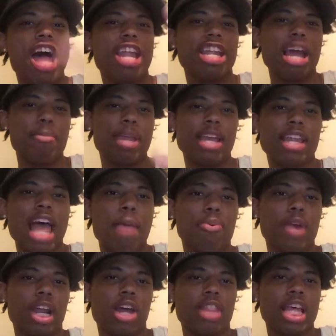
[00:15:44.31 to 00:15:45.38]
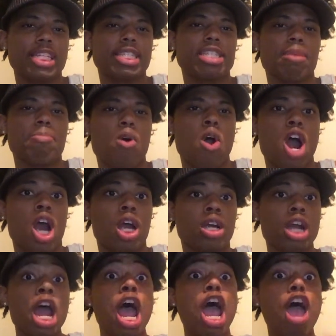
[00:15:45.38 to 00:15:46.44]
Let me elaborate on that some more.
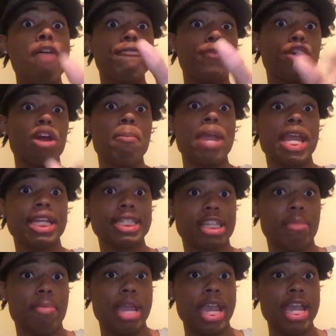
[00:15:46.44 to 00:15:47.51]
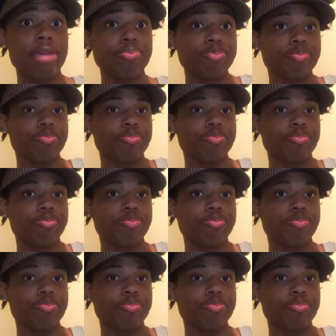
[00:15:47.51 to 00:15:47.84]
If you're mean to me,